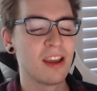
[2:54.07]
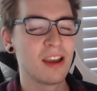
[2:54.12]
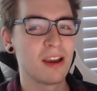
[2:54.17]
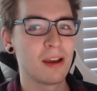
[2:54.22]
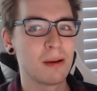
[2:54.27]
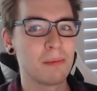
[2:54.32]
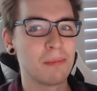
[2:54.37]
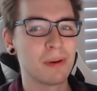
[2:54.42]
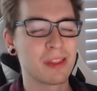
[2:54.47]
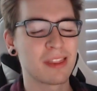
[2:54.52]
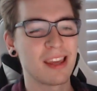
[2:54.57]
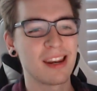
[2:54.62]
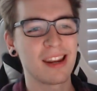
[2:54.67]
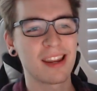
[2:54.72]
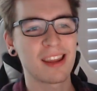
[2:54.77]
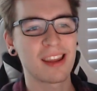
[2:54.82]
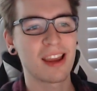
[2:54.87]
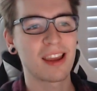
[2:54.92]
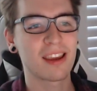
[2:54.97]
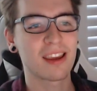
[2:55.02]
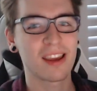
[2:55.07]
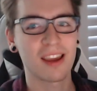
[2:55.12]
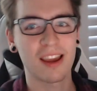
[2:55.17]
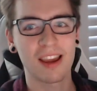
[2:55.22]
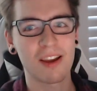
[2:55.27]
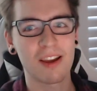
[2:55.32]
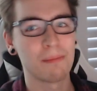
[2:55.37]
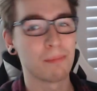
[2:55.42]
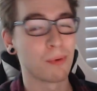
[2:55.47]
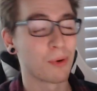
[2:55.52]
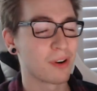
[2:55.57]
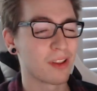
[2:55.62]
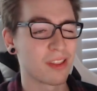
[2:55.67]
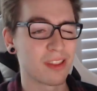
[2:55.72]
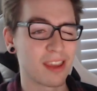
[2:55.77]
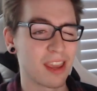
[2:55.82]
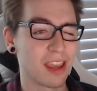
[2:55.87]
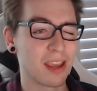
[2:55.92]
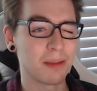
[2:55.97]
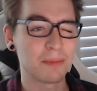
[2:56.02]
but then I got bored of the
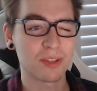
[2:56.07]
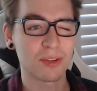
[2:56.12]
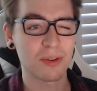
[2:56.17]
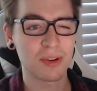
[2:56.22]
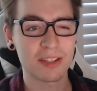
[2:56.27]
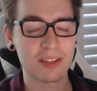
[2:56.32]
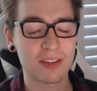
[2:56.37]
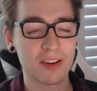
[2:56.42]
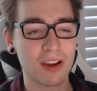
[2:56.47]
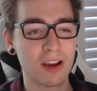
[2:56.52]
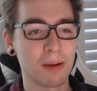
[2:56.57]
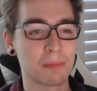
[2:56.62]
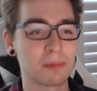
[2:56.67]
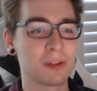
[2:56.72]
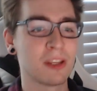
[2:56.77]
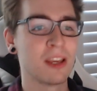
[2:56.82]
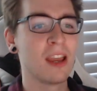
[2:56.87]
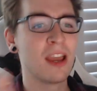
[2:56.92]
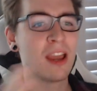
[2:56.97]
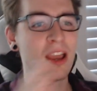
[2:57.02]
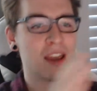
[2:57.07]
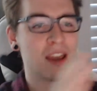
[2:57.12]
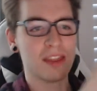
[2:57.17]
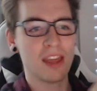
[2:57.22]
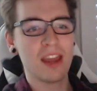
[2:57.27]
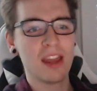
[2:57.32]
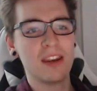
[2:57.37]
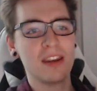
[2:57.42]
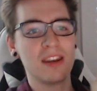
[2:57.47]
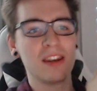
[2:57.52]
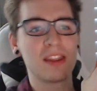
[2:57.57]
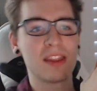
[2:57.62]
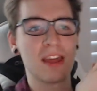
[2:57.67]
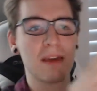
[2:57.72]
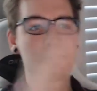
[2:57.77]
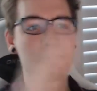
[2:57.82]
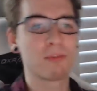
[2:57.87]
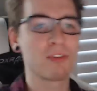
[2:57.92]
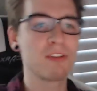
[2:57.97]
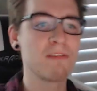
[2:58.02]
game, so I stopped. And then
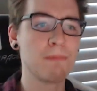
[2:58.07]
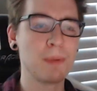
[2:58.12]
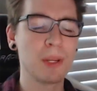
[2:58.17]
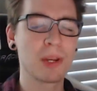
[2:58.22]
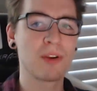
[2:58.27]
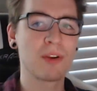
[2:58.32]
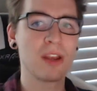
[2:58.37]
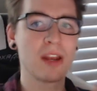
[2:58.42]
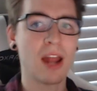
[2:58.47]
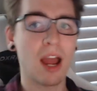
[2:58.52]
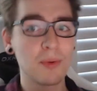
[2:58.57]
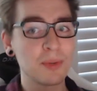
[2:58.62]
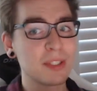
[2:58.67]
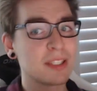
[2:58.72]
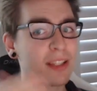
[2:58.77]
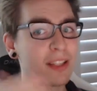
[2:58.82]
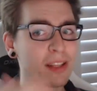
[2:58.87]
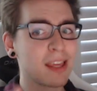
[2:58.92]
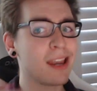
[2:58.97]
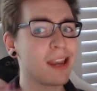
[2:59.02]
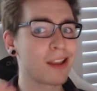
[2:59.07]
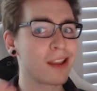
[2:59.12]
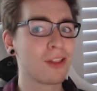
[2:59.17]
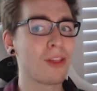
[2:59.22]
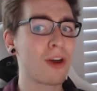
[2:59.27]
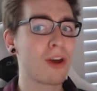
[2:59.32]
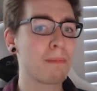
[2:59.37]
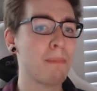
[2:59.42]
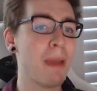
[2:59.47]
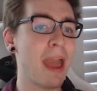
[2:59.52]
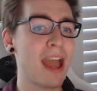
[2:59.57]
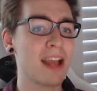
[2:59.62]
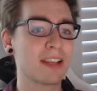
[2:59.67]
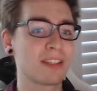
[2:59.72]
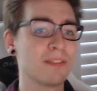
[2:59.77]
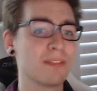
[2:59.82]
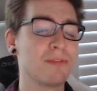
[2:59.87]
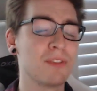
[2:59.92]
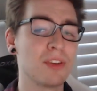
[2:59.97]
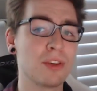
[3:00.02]
that brief period, I was still getting a lot of
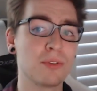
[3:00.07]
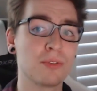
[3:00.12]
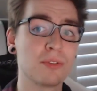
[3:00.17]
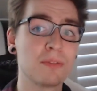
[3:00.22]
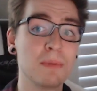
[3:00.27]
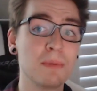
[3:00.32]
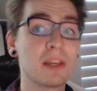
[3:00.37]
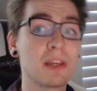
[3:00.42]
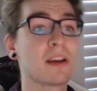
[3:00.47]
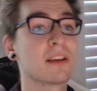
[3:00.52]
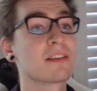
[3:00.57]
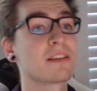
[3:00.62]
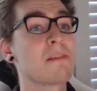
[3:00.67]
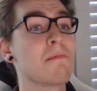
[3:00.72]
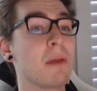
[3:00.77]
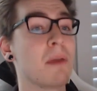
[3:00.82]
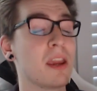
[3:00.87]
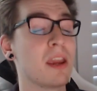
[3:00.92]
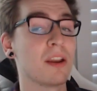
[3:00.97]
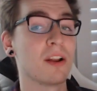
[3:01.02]
passive views because I made a